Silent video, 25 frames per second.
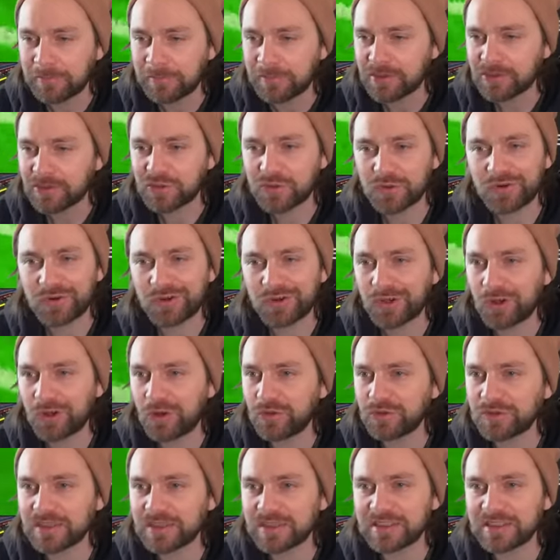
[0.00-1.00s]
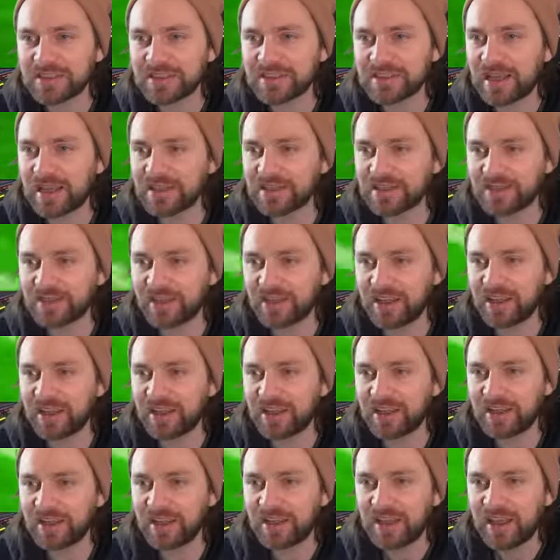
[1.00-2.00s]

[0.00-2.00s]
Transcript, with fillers: scoring goals is satisfying,